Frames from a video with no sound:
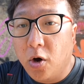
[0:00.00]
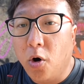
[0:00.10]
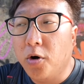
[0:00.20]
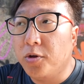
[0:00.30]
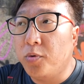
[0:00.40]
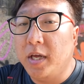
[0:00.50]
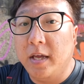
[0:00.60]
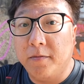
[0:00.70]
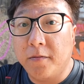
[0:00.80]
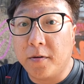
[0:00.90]
all the way
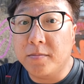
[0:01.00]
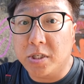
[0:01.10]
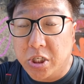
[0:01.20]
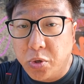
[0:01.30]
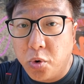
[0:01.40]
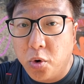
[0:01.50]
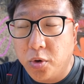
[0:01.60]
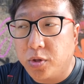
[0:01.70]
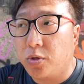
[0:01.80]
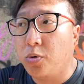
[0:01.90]
even from
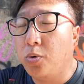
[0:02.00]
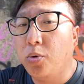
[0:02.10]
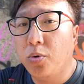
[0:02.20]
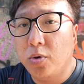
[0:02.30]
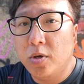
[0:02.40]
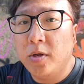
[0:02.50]
0 to